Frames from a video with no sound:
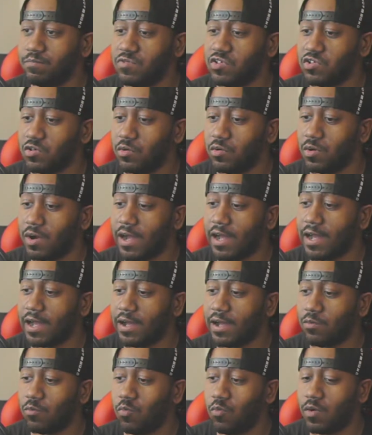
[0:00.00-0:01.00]
So
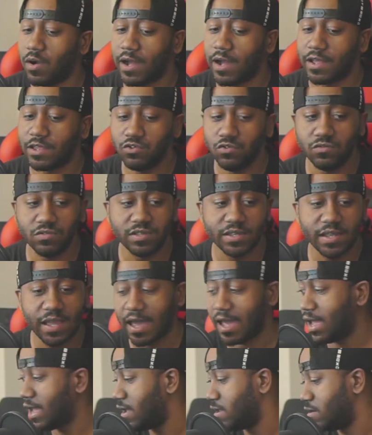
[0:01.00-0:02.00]
I usually
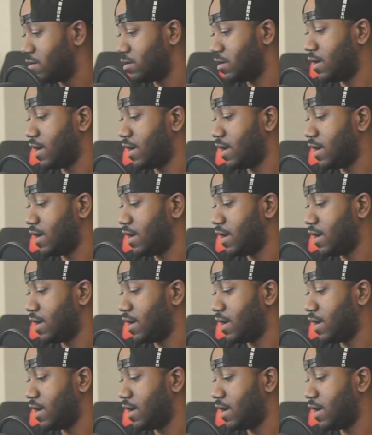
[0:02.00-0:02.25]
have